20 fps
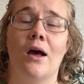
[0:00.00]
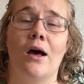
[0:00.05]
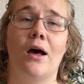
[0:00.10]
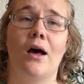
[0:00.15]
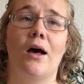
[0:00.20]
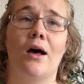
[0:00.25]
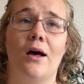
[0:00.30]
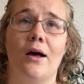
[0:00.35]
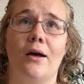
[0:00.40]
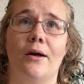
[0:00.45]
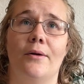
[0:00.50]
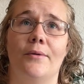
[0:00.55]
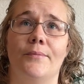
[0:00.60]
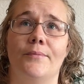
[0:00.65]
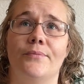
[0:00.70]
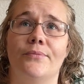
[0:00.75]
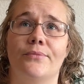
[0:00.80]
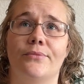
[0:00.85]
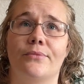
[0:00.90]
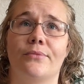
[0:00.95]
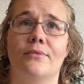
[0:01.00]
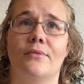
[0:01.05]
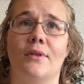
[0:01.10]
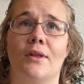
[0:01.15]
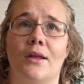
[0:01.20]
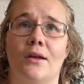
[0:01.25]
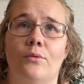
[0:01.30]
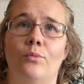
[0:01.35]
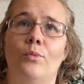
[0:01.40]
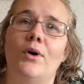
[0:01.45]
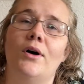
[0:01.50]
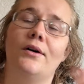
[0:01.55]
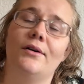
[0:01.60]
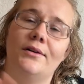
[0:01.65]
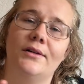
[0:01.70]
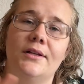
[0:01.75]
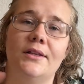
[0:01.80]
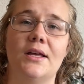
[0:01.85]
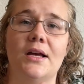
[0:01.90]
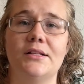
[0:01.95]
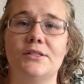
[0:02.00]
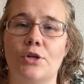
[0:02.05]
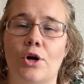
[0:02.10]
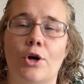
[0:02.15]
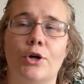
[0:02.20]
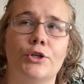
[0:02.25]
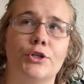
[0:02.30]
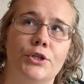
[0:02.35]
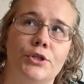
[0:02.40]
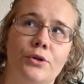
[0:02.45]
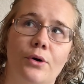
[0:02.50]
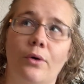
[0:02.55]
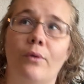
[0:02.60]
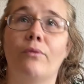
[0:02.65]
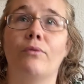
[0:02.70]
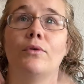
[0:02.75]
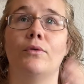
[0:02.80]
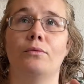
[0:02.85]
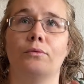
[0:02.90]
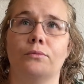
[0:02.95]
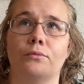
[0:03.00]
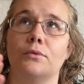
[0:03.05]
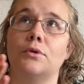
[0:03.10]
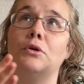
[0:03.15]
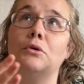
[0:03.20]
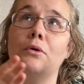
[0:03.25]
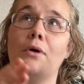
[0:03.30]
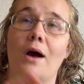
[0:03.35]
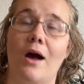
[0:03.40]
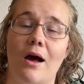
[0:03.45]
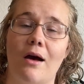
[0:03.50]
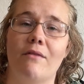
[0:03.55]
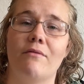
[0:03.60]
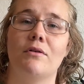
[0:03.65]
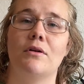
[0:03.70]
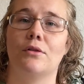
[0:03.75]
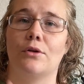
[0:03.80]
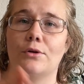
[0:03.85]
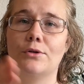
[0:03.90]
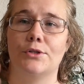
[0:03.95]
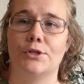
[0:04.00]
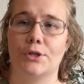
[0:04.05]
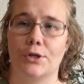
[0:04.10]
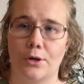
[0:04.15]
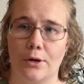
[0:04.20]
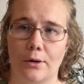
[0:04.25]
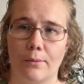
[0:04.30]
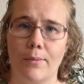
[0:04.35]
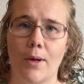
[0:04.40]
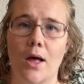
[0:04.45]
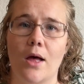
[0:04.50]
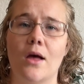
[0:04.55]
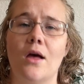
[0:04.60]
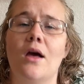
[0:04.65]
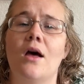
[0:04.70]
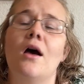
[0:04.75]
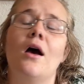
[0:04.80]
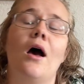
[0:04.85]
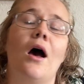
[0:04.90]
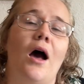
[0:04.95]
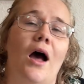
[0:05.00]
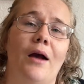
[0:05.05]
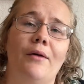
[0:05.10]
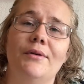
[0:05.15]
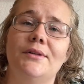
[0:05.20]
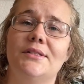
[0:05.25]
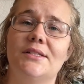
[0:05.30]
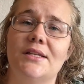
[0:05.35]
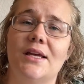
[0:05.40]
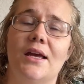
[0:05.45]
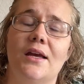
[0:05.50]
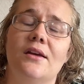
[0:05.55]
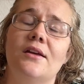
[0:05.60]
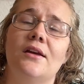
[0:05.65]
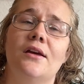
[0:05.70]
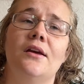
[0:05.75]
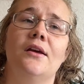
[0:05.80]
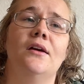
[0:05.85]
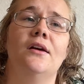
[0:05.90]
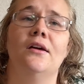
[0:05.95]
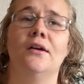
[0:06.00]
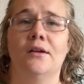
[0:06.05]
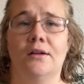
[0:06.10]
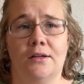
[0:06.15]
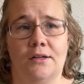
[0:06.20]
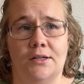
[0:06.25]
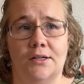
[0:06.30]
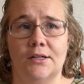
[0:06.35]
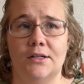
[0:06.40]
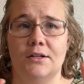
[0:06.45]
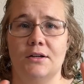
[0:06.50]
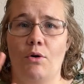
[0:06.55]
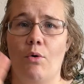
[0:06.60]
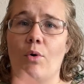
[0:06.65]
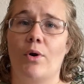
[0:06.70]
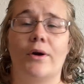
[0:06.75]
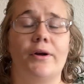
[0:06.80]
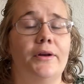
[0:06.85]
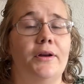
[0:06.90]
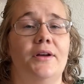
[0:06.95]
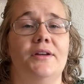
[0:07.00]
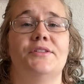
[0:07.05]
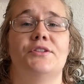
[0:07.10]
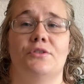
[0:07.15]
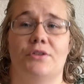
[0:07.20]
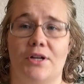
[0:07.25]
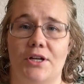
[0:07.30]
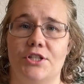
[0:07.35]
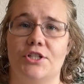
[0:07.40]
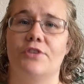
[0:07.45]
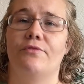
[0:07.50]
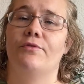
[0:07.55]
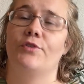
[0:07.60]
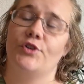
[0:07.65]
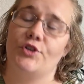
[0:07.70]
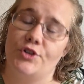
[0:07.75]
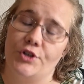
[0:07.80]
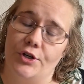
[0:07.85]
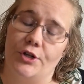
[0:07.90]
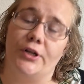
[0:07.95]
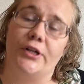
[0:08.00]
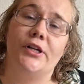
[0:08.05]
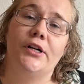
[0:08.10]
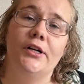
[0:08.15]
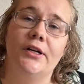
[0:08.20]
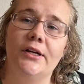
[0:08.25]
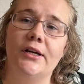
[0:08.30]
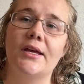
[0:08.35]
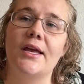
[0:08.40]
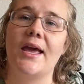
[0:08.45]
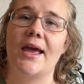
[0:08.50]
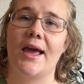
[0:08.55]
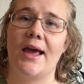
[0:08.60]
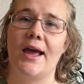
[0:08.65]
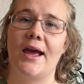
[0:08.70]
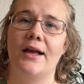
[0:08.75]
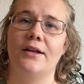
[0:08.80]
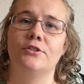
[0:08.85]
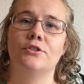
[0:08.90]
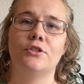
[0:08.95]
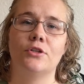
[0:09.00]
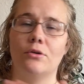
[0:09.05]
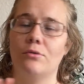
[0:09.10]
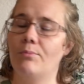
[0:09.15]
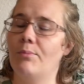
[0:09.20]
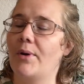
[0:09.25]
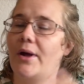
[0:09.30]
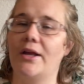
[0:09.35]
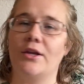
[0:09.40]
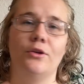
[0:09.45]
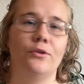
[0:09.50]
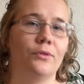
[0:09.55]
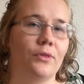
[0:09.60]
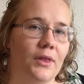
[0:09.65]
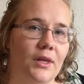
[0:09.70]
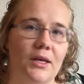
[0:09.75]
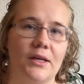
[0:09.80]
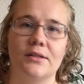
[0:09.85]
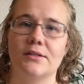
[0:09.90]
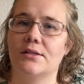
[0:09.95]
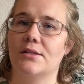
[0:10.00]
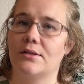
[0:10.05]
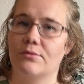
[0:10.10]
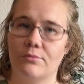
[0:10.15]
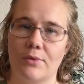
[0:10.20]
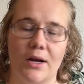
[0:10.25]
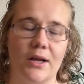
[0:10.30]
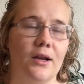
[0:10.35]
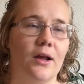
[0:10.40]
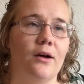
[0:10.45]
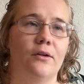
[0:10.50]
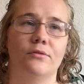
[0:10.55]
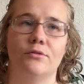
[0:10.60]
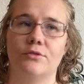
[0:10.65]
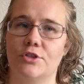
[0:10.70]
Well, that's hard to know if you haven't learned to cook, but I would say organize your kitchen for sure, and don't buy new things right now.